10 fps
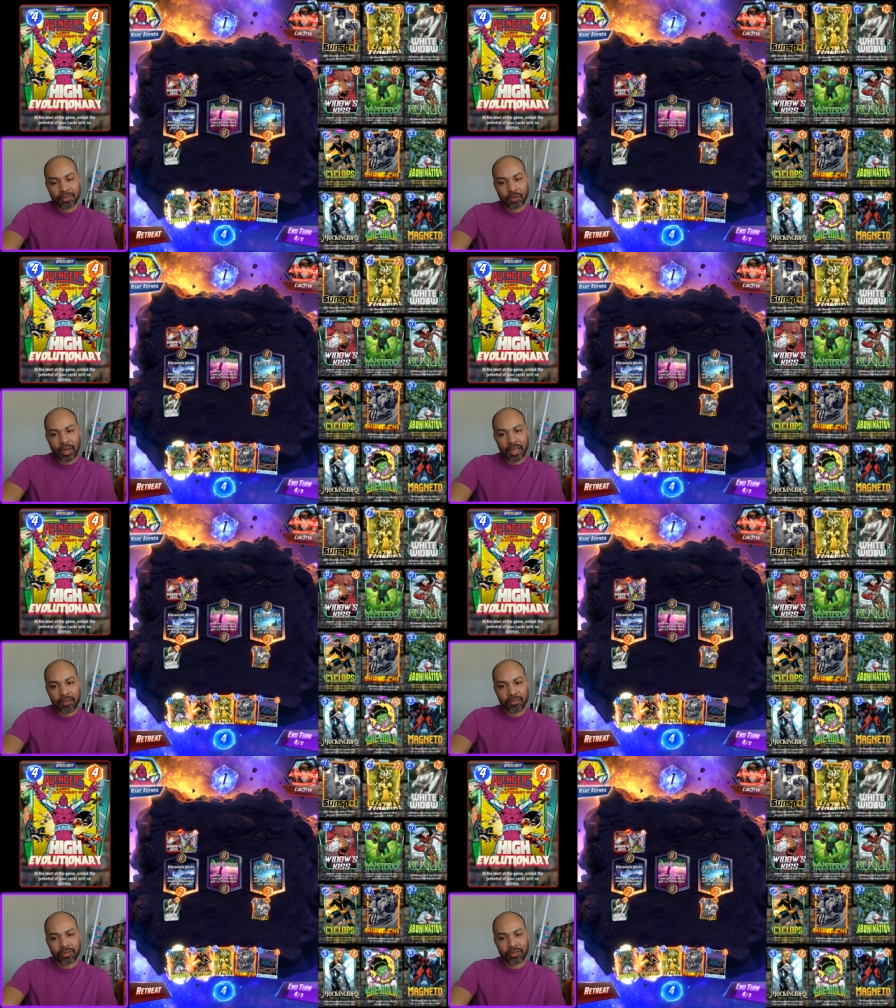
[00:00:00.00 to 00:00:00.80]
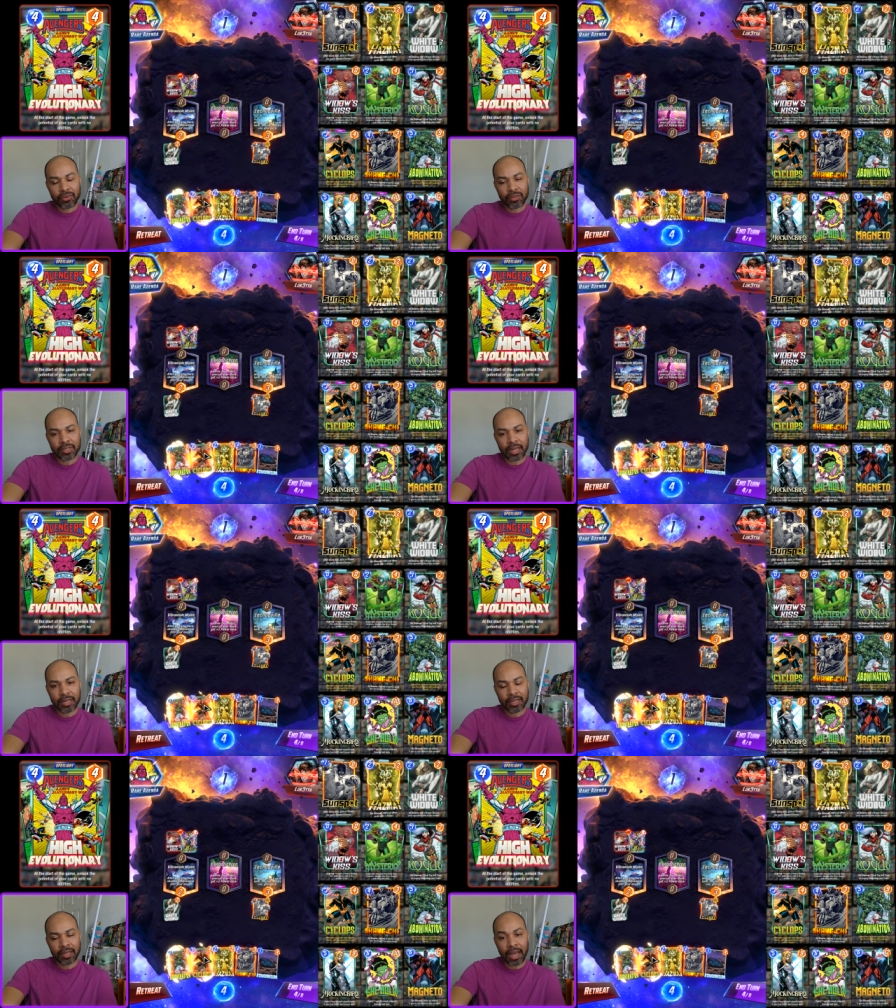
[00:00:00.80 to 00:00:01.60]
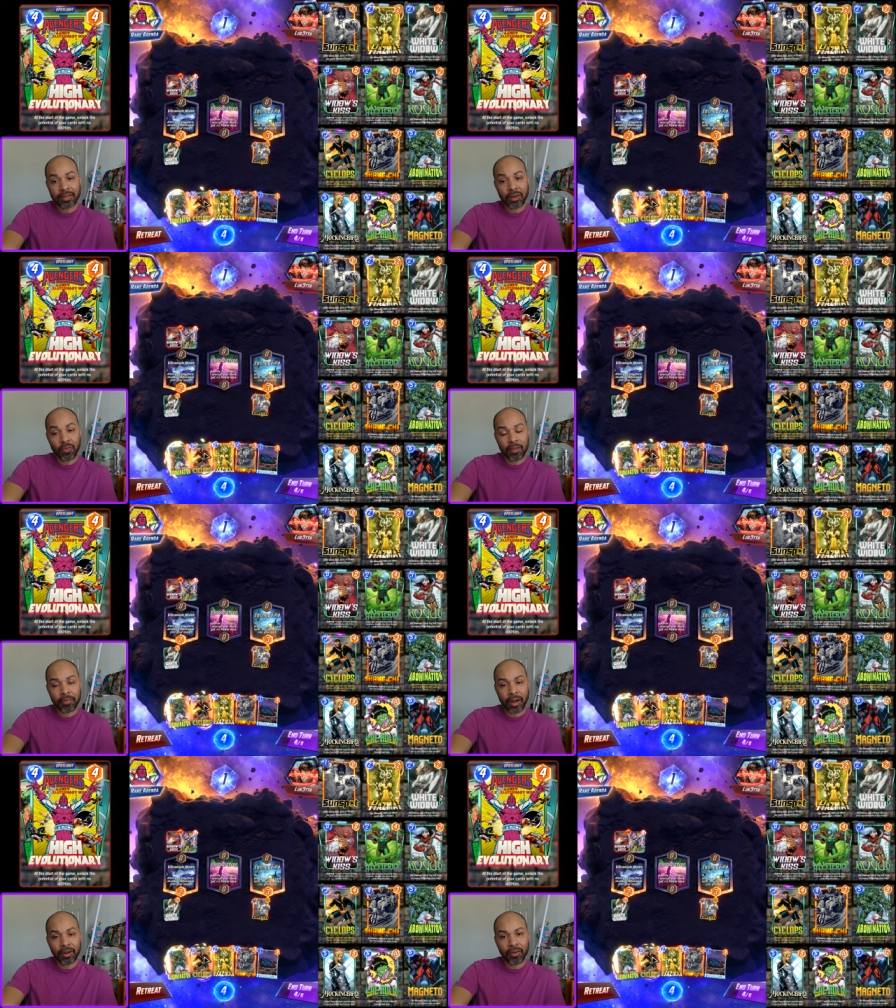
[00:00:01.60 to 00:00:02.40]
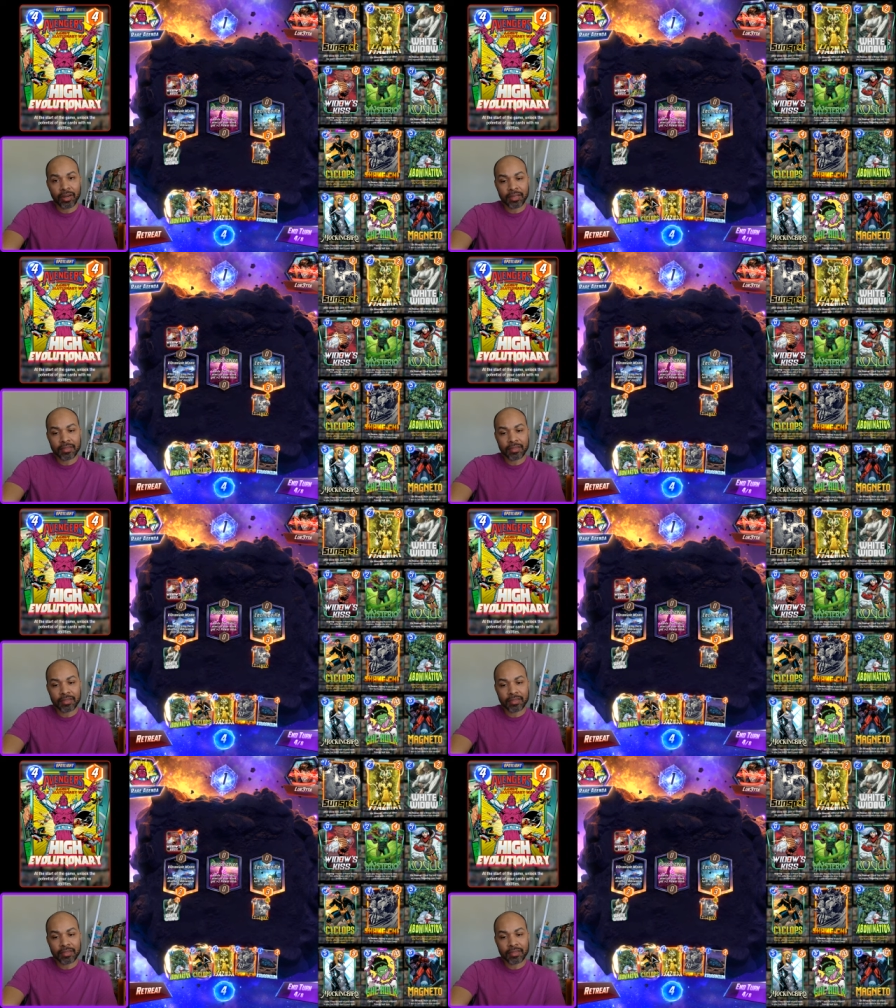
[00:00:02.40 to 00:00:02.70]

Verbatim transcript: Do I have the tools I need? I don't want priority.